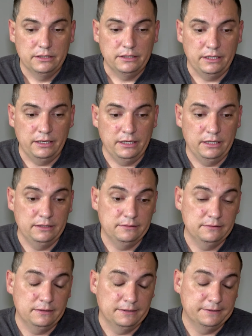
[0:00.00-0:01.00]

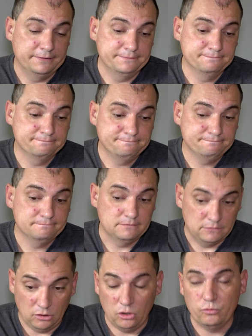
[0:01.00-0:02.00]
and now
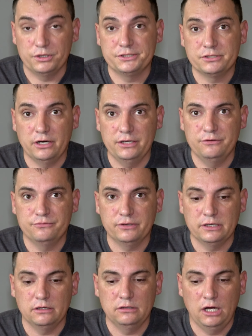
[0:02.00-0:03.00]
we're trying to
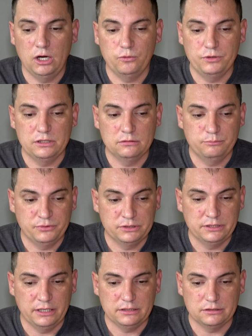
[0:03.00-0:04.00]
figure out how we can
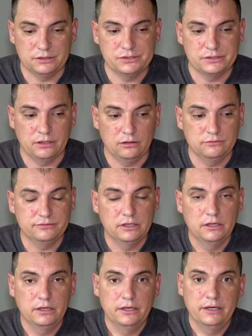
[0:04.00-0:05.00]
protect ourselves.
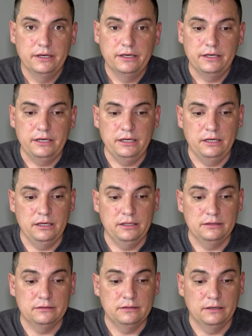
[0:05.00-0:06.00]

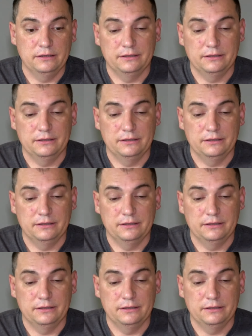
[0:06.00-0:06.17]
And